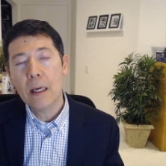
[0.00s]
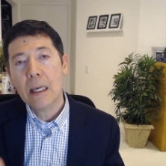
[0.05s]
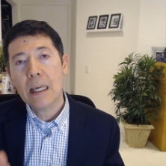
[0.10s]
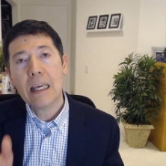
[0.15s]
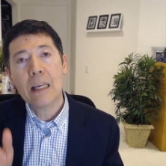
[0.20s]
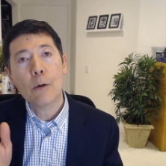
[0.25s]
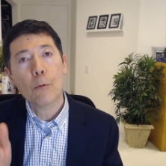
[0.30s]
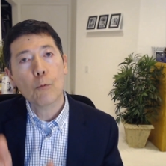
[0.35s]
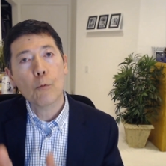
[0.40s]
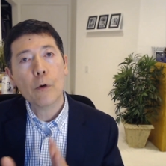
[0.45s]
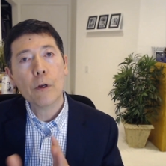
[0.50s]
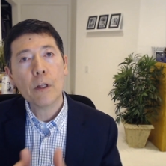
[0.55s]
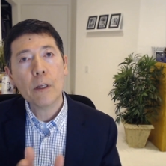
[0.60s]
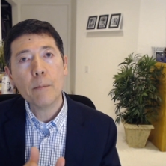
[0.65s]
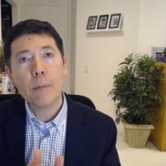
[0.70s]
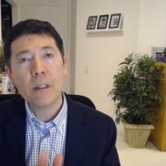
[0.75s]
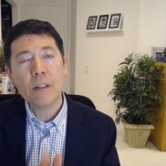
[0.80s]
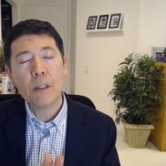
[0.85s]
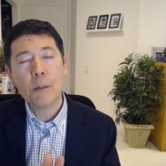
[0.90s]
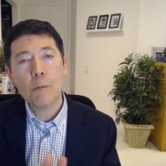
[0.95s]
In a really
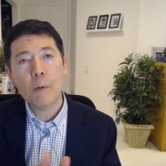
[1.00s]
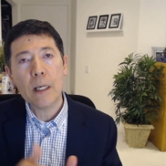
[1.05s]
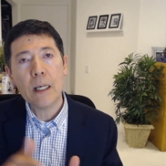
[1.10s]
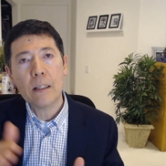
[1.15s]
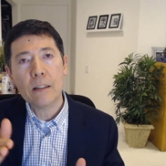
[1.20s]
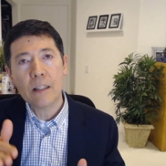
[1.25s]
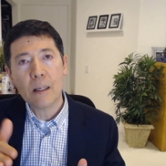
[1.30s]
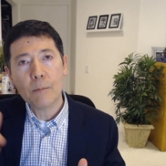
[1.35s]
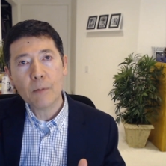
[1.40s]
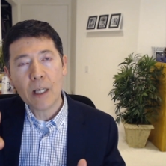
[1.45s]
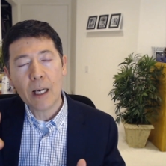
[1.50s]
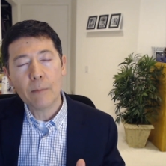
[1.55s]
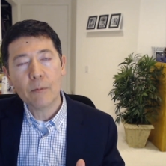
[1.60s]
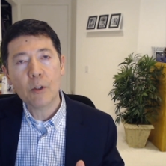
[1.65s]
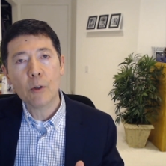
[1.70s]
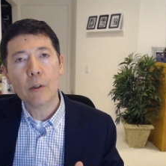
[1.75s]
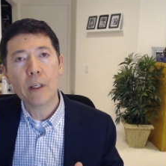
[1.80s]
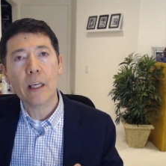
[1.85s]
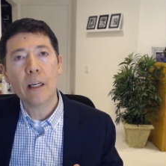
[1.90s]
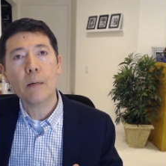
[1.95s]
busy week, sometimes
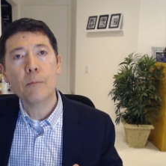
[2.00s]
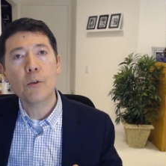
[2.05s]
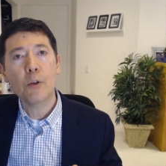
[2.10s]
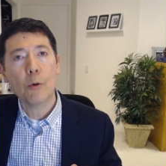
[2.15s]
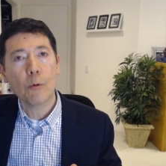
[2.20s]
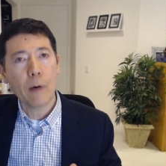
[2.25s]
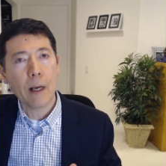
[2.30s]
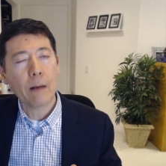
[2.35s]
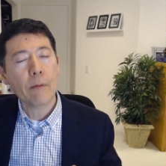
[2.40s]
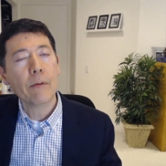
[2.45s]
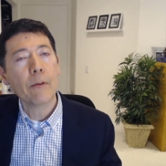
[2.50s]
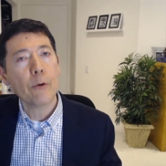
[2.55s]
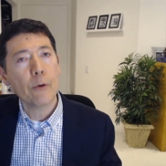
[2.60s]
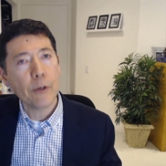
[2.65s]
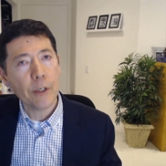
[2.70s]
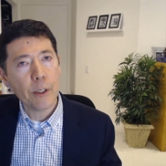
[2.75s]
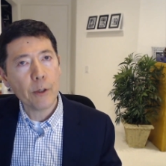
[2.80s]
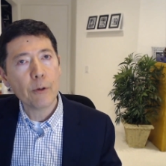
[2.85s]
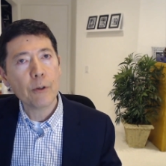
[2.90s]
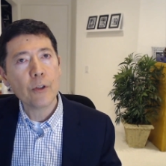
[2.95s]
it'll get up to around
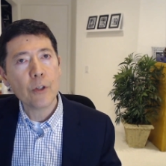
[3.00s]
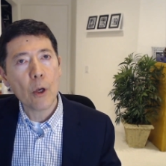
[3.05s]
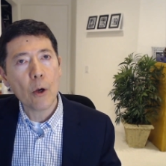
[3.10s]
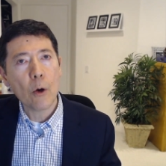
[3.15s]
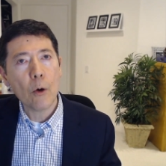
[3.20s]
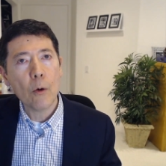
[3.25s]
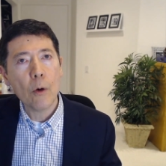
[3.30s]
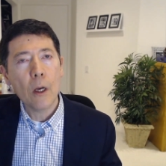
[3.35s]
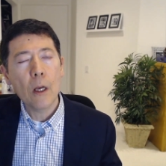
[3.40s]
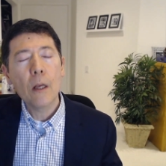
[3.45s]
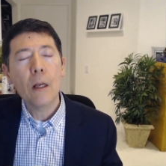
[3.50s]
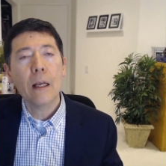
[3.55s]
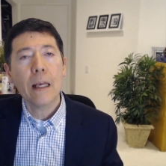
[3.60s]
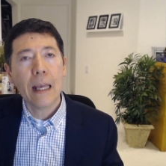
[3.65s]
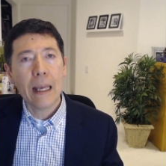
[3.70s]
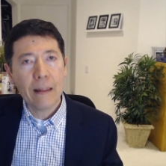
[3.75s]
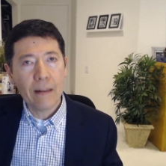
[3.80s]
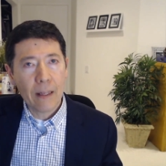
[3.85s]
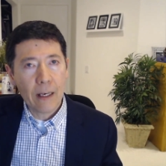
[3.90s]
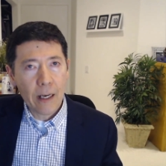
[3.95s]
30 or so,
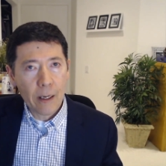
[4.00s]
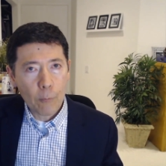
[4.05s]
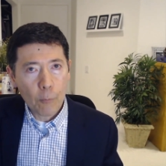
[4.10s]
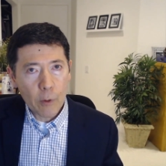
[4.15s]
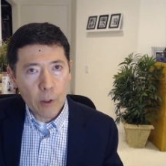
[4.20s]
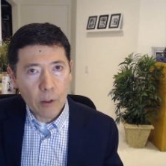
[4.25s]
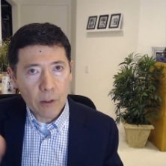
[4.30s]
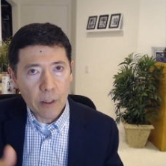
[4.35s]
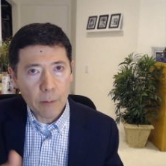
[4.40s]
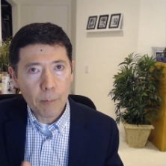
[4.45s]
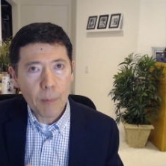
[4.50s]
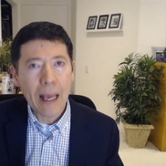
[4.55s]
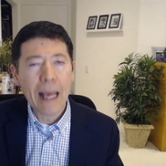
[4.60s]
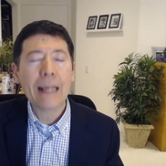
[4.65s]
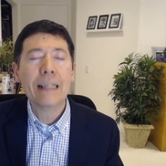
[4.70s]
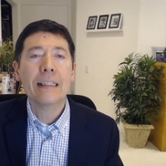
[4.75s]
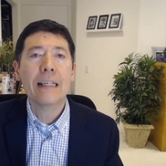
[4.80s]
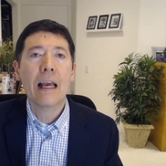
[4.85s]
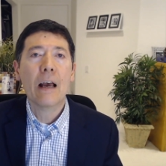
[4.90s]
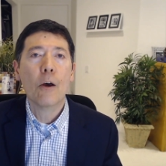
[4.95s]
and then I whittle it
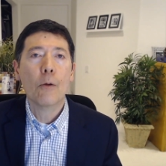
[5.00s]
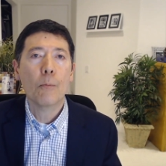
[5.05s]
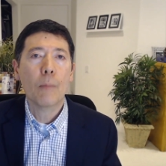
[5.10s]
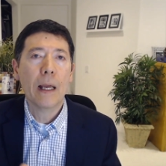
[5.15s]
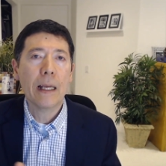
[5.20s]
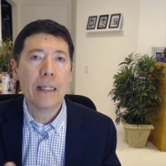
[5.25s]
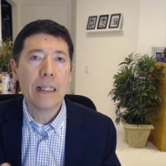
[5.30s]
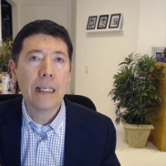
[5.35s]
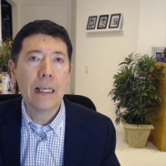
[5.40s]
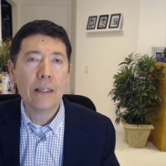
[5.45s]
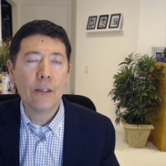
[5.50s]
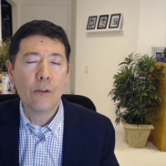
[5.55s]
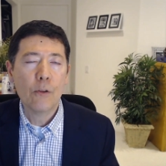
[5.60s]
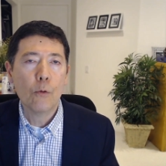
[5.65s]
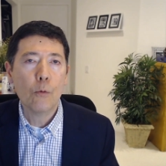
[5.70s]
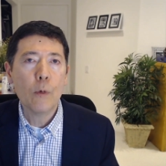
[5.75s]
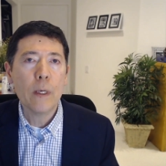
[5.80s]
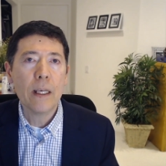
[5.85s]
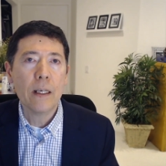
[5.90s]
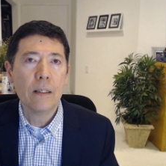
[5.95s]
back down by the end of the
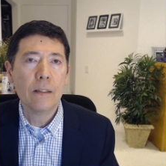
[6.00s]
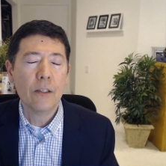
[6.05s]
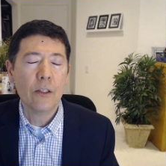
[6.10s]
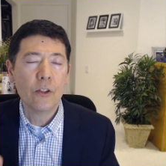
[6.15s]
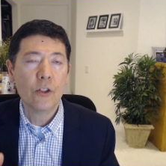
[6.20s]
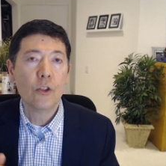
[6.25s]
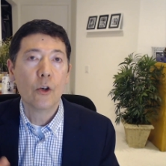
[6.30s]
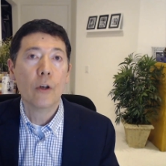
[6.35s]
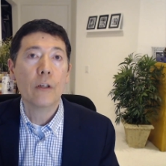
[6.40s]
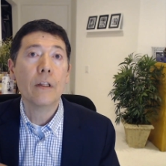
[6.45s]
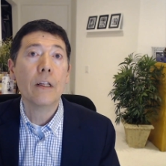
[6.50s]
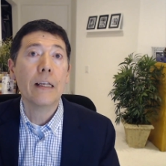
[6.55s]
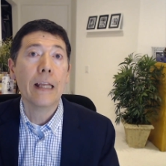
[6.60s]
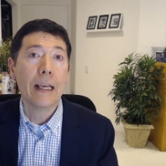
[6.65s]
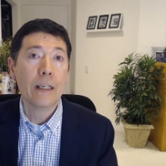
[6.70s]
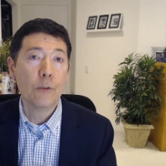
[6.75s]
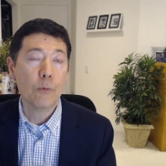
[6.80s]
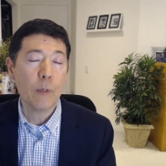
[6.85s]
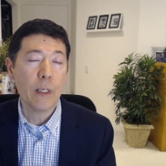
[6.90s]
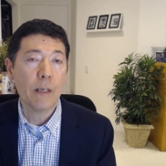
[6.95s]
week to start the
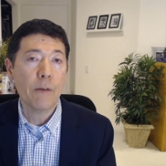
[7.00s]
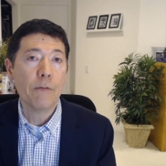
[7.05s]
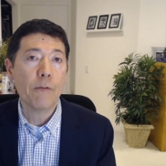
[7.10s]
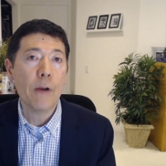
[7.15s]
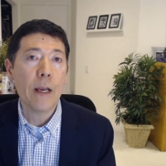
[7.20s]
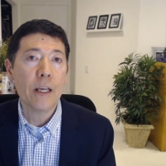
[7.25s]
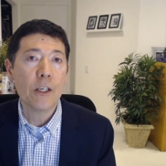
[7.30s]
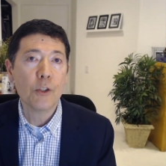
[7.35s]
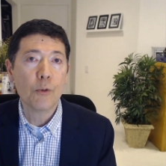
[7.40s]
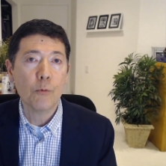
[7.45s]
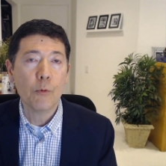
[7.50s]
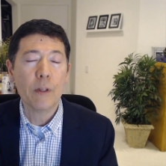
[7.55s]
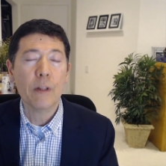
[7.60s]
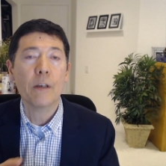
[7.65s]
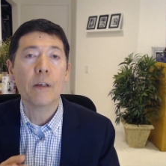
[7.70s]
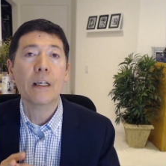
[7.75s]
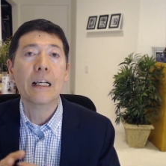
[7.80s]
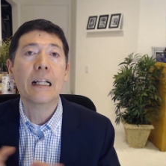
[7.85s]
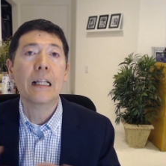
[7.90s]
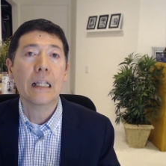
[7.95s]
next week fresh with
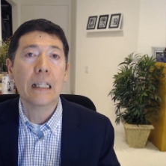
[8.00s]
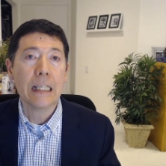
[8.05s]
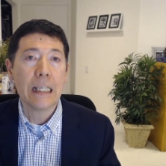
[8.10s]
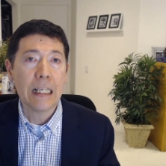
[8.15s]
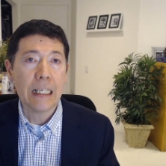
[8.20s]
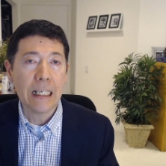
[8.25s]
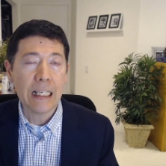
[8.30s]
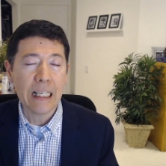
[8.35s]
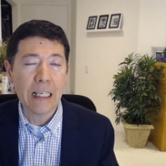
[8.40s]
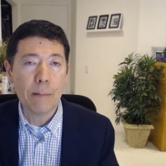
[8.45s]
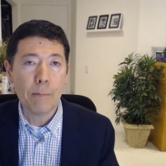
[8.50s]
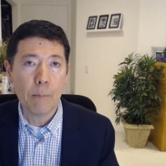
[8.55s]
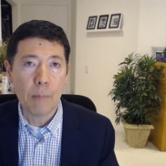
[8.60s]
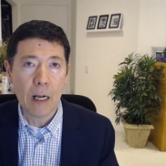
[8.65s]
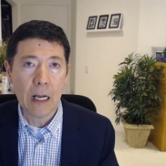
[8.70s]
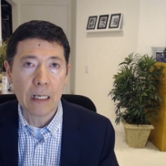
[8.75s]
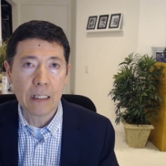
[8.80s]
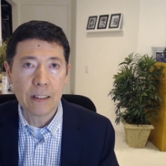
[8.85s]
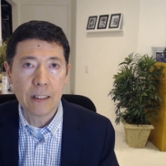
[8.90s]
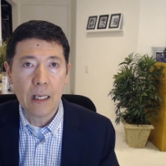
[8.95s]
a clean
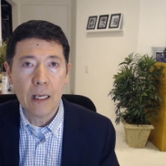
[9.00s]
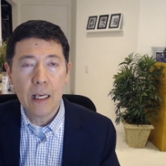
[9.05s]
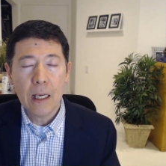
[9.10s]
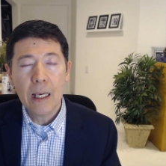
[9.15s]
inbox.